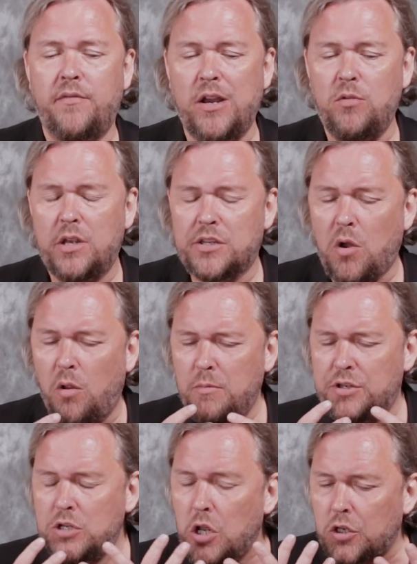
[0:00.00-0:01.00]
The oak is
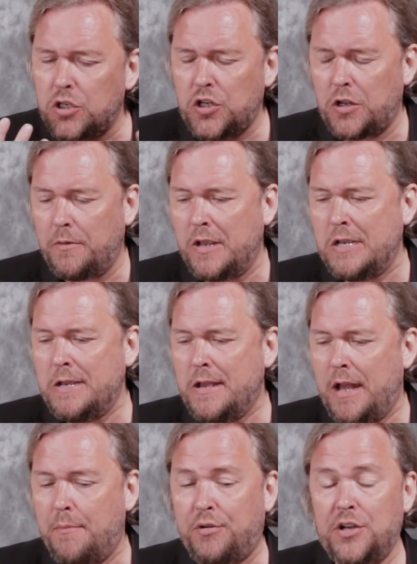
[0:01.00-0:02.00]
almost not
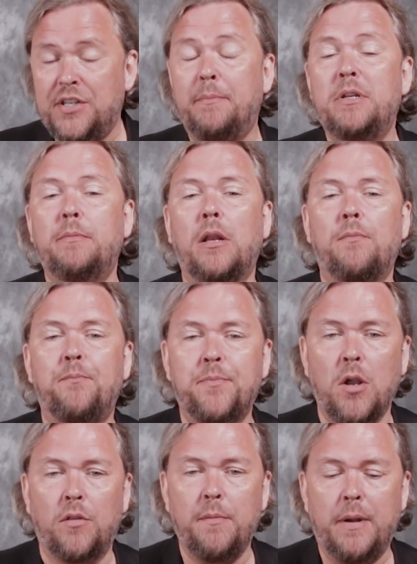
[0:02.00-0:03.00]
perceptible
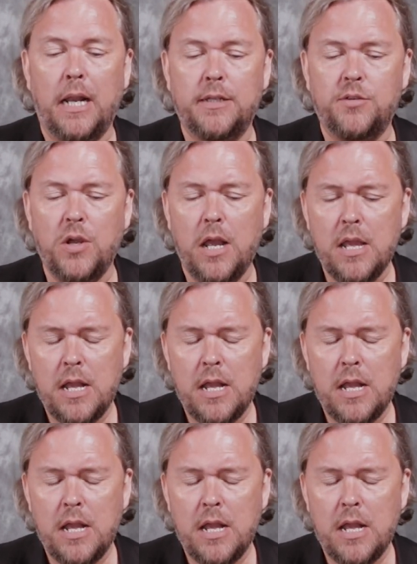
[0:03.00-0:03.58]
on the palate. So a